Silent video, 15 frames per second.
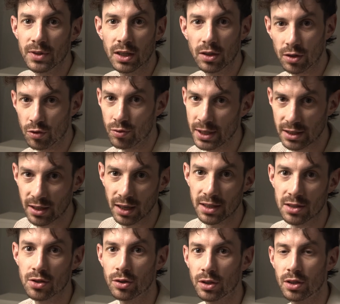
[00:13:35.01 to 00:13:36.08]
They're gonna retail
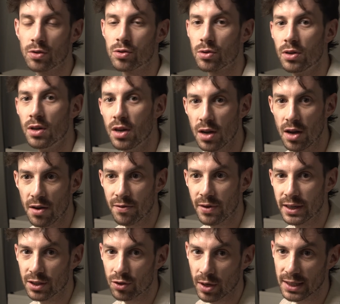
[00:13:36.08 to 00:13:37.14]
it, so you can also
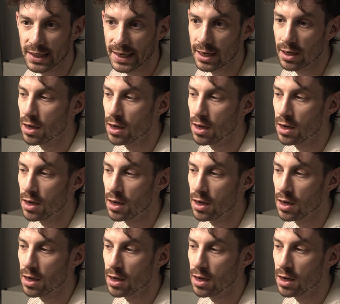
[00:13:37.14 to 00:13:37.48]
find it right there.